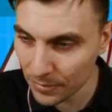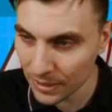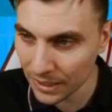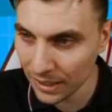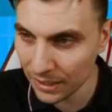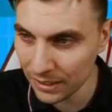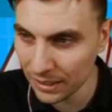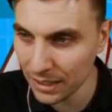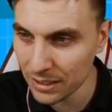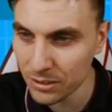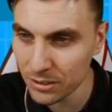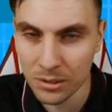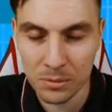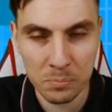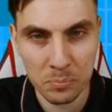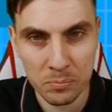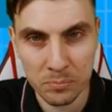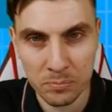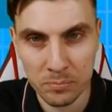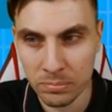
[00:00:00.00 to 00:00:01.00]
I guess there's.
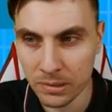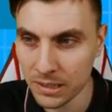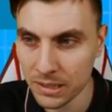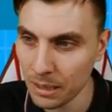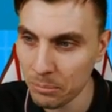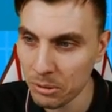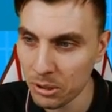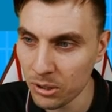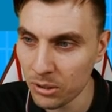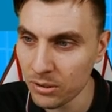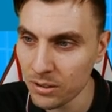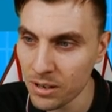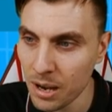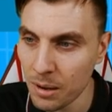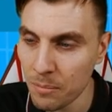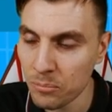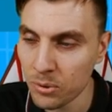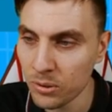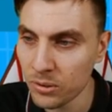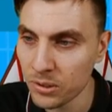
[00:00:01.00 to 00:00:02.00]
Tapu Koko
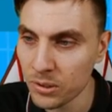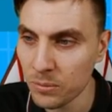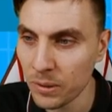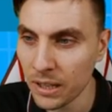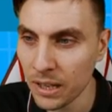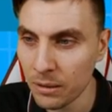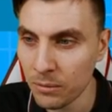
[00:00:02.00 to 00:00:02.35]
get brutal swing?